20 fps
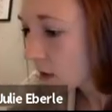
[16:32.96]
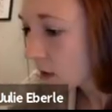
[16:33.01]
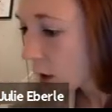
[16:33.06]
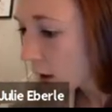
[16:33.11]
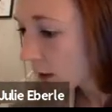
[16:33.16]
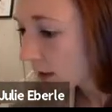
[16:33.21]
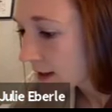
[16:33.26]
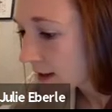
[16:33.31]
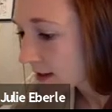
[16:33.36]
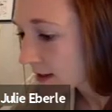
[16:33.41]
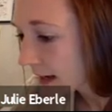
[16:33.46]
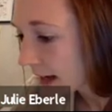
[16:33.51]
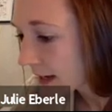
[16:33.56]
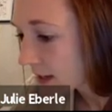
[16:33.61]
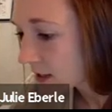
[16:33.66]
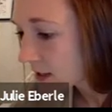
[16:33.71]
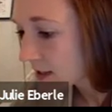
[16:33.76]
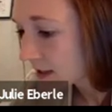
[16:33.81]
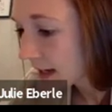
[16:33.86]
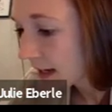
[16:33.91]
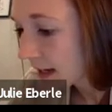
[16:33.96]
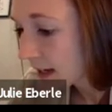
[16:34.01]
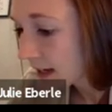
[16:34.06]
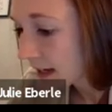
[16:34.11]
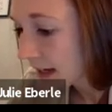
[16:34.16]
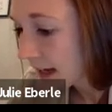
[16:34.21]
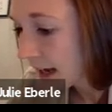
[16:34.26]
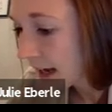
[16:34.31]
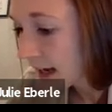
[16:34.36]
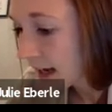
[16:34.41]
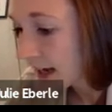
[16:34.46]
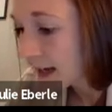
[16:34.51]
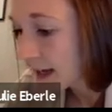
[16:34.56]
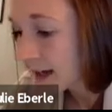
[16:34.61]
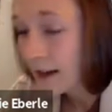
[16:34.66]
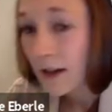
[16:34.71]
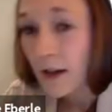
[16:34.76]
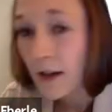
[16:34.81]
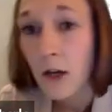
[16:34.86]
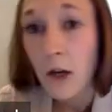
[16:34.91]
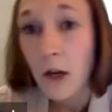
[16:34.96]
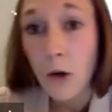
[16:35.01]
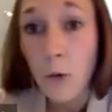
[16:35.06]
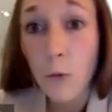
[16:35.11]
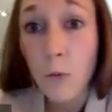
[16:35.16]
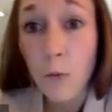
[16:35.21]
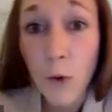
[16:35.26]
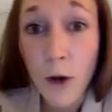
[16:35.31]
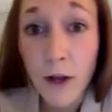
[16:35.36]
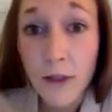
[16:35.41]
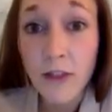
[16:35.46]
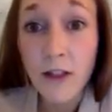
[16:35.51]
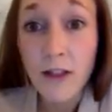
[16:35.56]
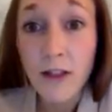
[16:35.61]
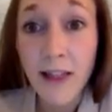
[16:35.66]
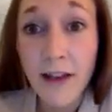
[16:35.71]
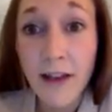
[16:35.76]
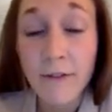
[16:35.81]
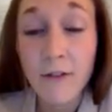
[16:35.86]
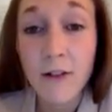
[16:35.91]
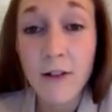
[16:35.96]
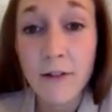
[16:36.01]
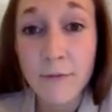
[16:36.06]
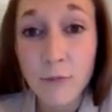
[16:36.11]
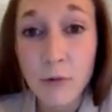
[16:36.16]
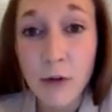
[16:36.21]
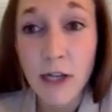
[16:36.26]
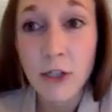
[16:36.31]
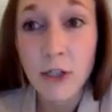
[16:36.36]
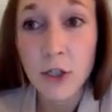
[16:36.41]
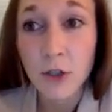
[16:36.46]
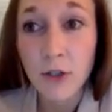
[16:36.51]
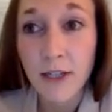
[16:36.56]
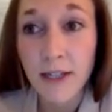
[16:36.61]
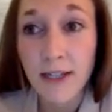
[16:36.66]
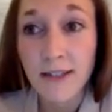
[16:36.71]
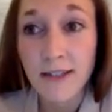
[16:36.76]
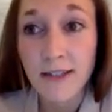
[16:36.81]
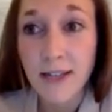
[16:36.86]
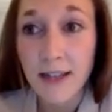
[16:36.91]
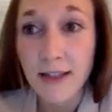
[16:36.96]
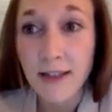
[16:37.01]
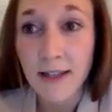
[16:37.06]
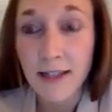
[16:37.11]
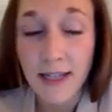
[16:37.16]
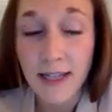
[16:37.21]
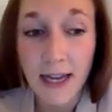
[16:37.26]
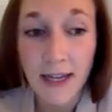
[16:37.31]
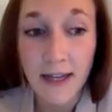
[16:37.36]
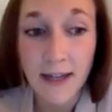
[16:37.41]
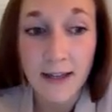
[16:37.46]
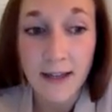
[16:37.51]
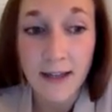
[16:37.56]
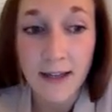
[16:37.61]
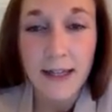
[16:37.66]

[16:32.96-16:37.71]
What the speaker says: all these gauges indicating what the level of pressure is in the tank.